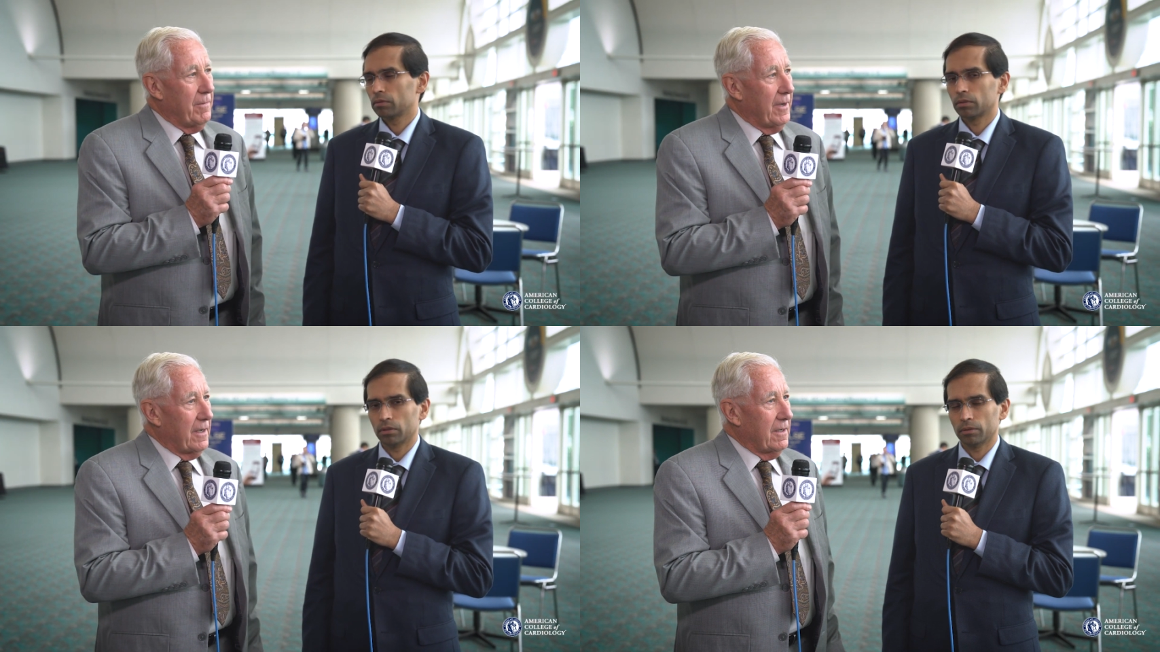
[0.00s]

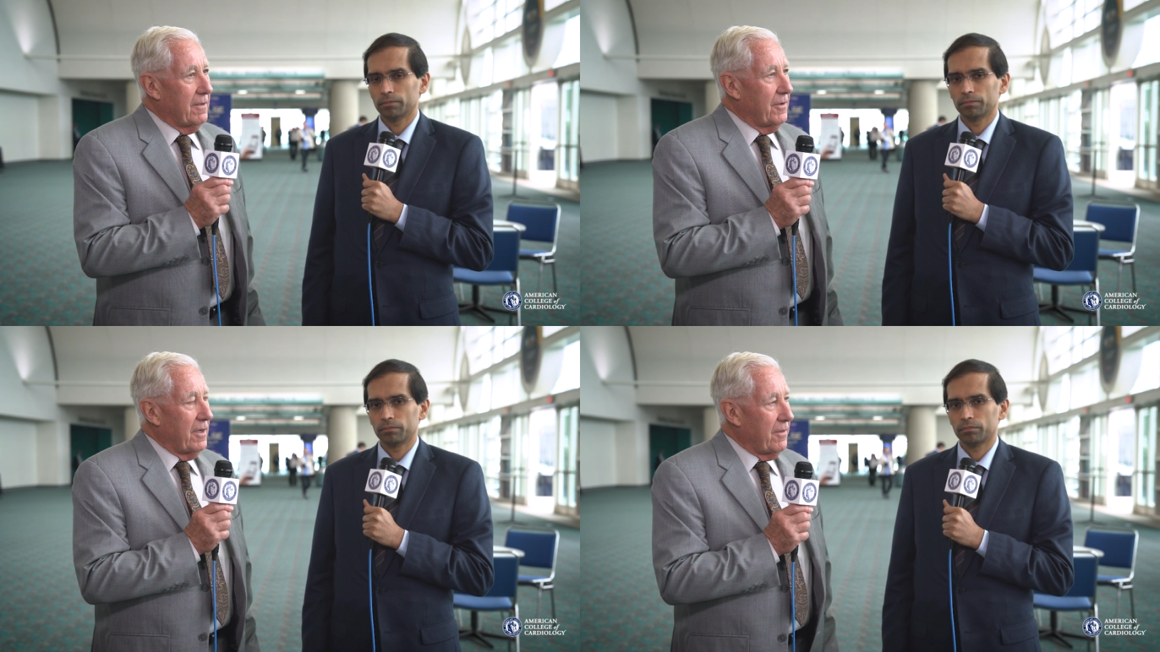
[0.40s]
Speaker 1: But yeah.
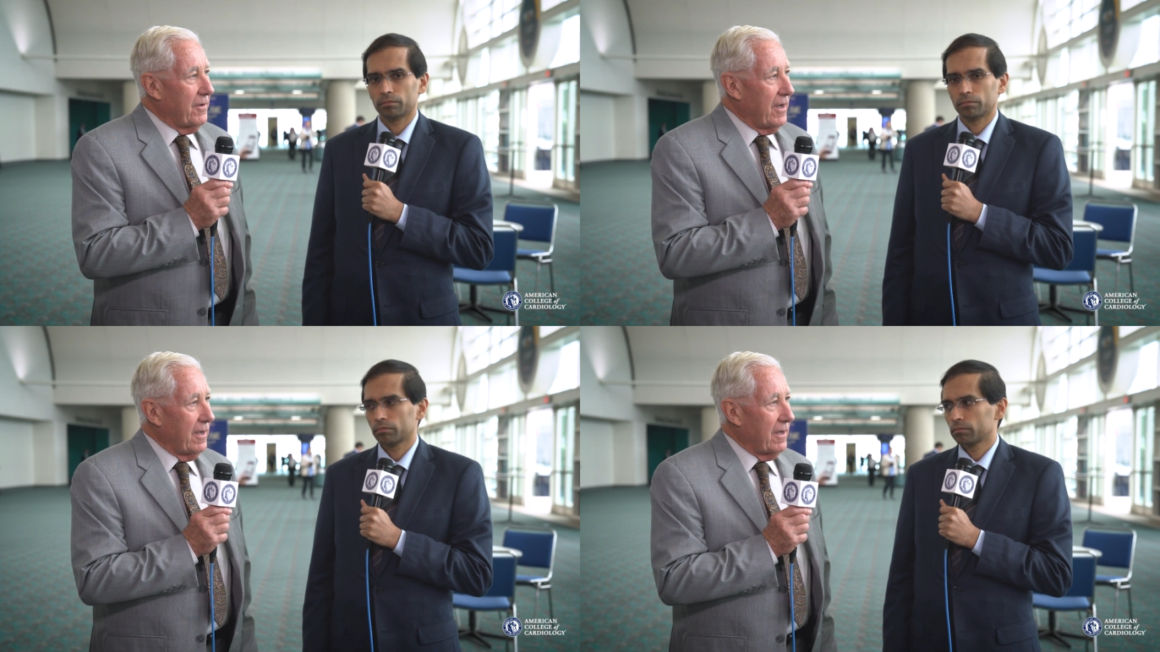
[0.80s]
on the
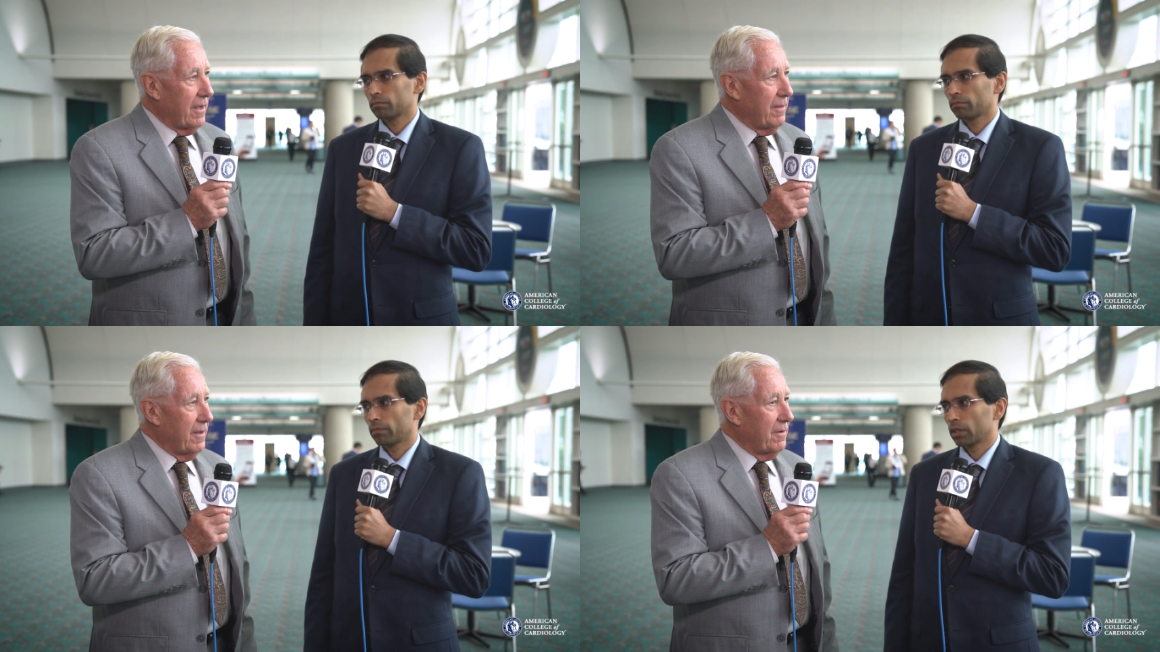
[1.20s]
other hand,
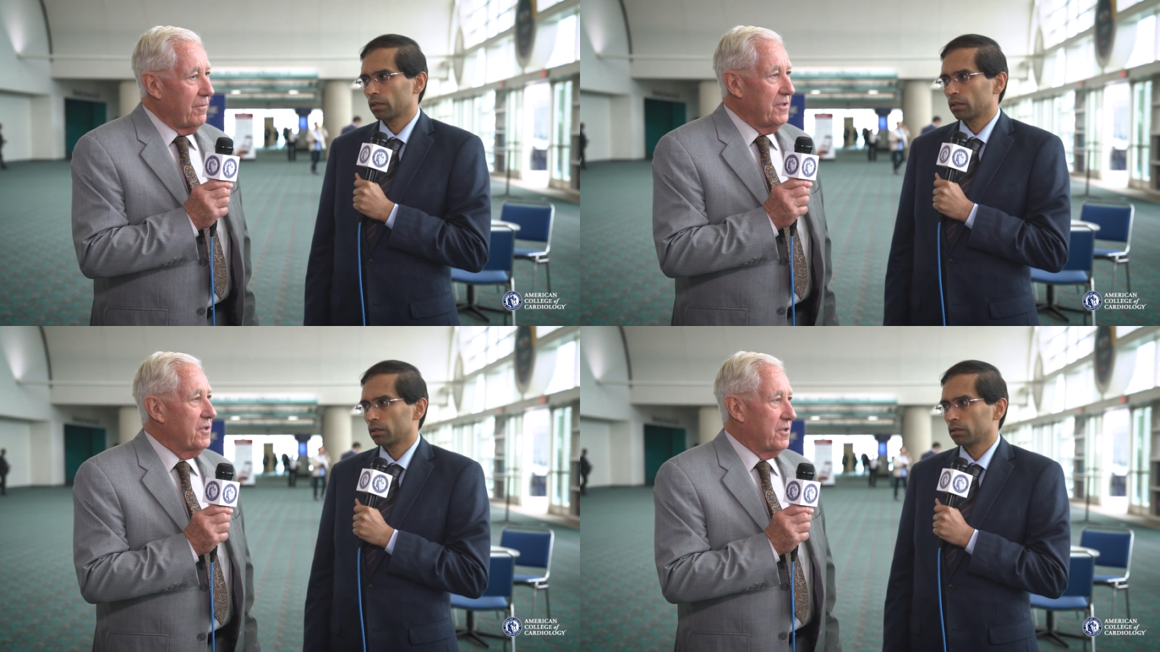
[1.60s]
I think
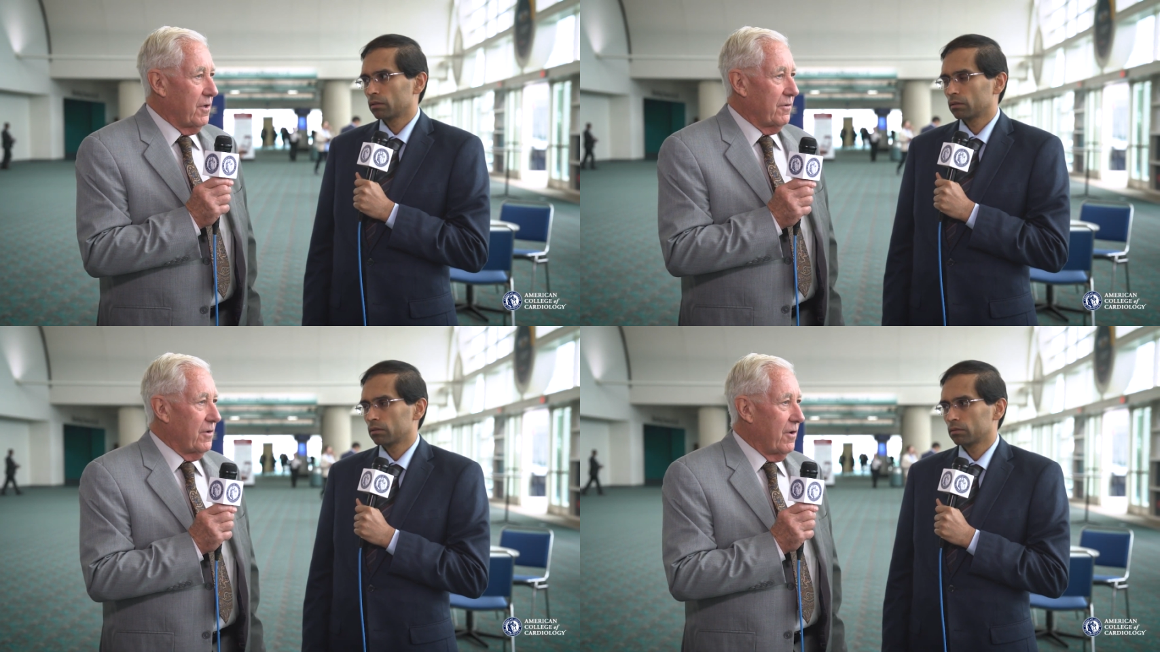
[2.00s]
we just
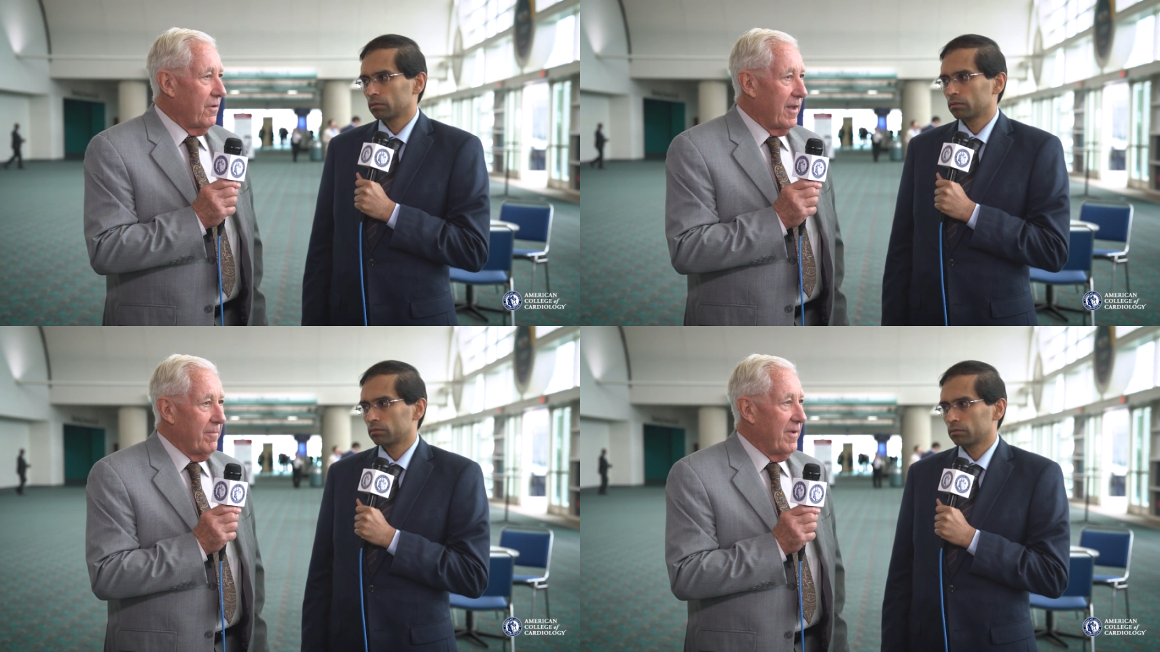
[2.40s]
don't
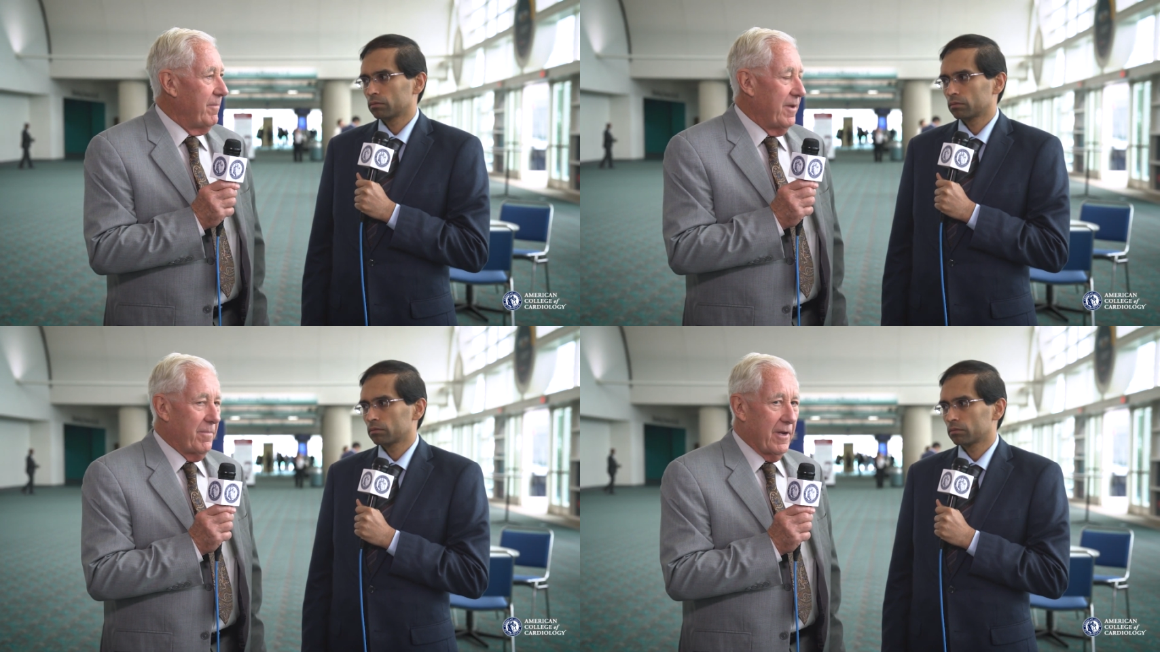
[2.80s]
know. That may
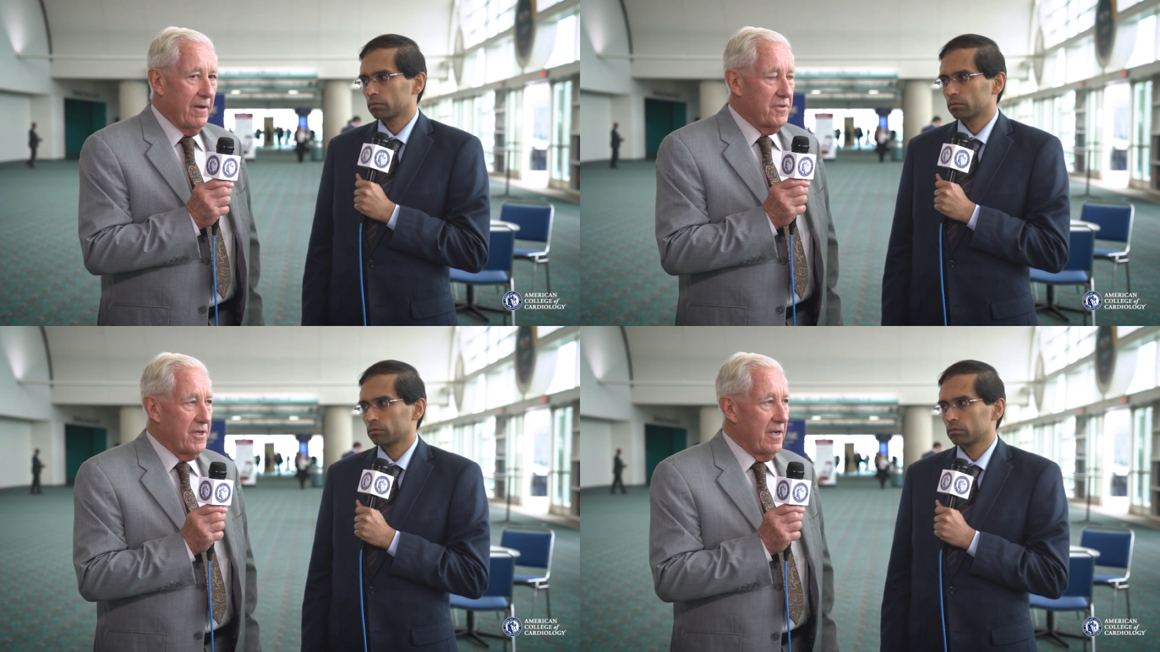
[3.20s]
be a play
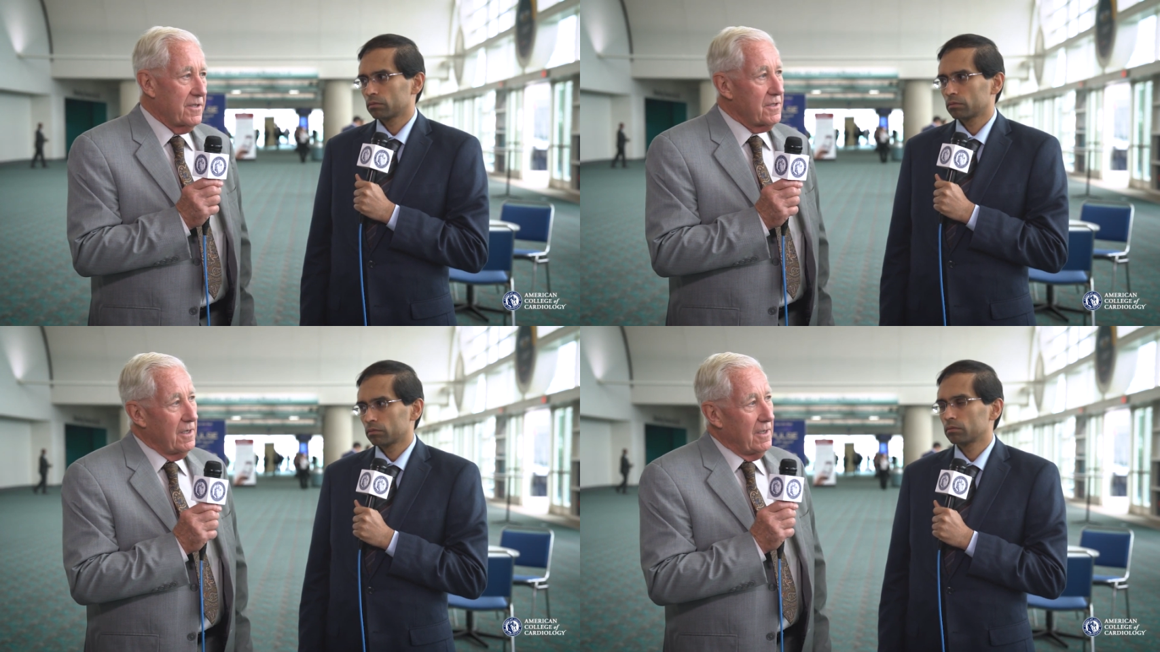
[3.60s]
of
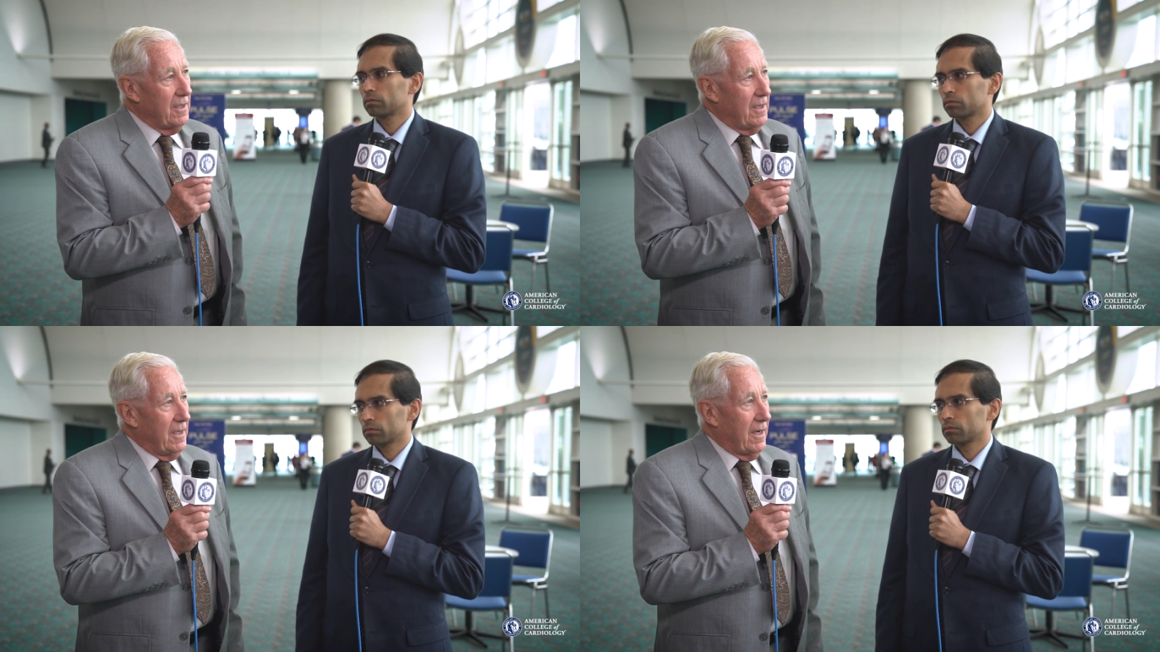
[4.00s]
chance.
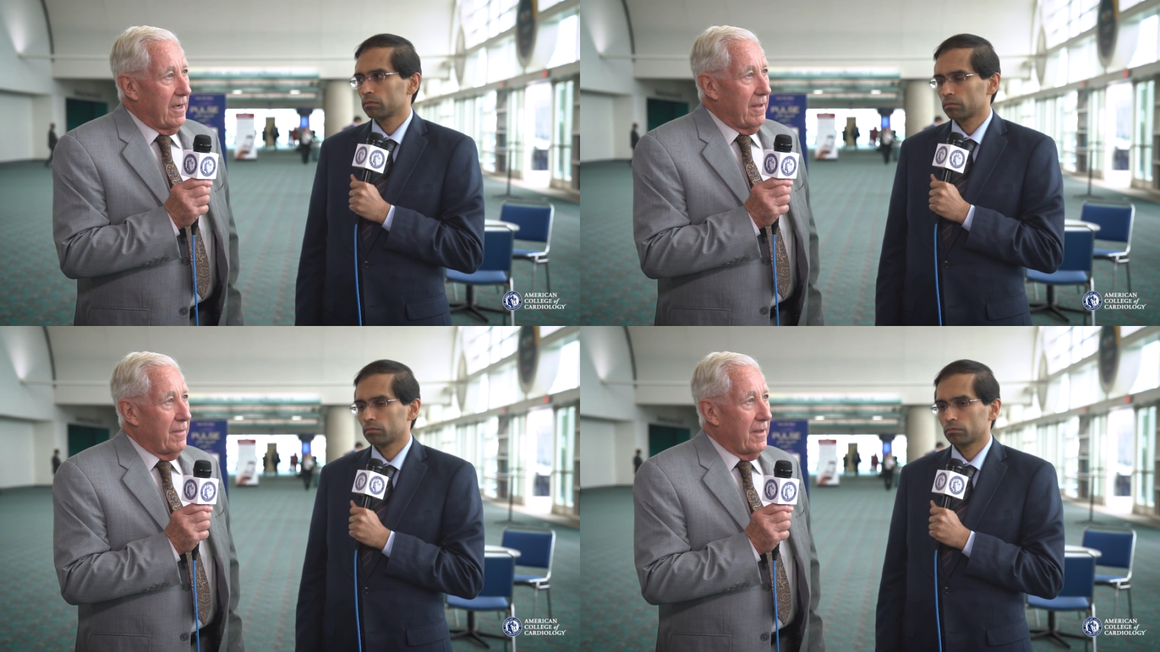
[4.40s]

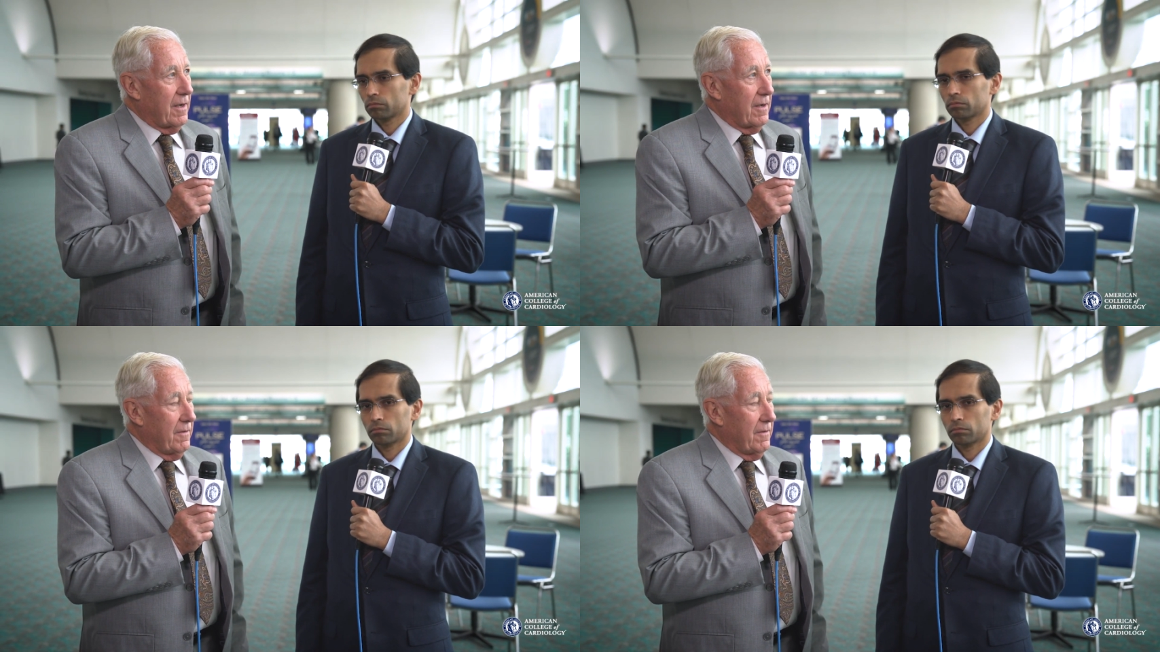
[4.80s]
I think